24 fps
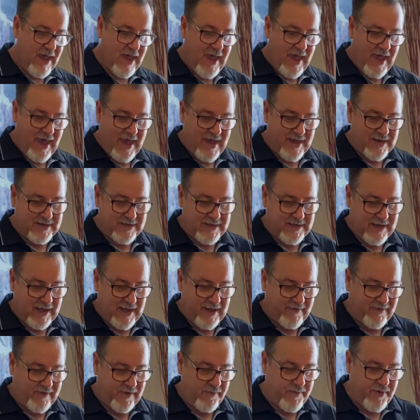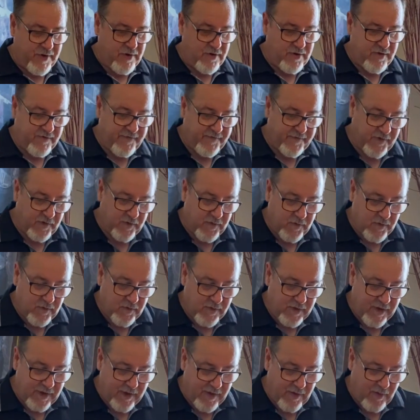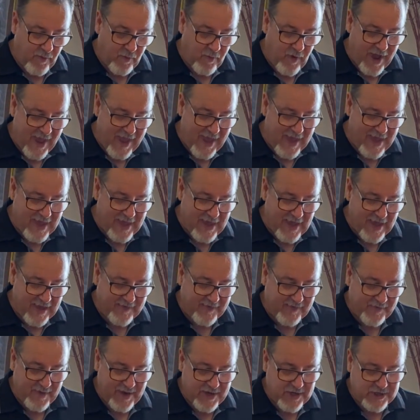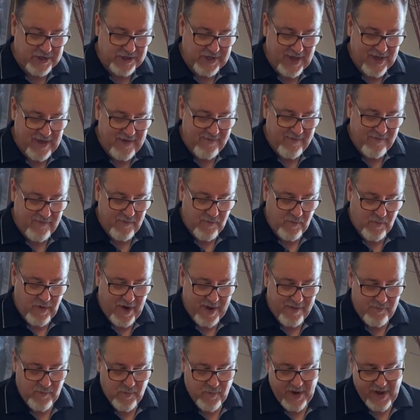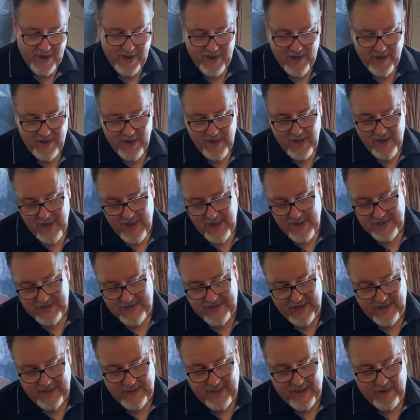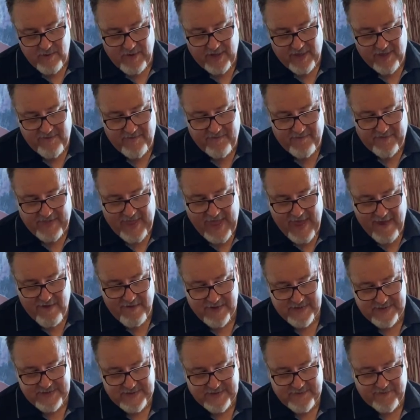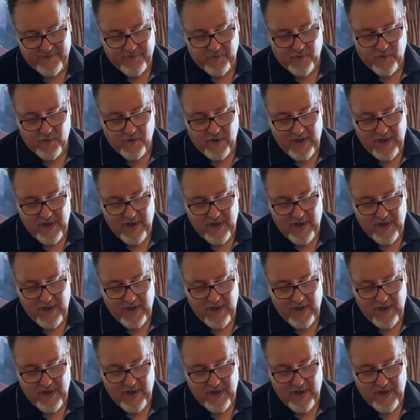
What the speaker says: and it's a beautiful way, especially when we're dealing with flowers for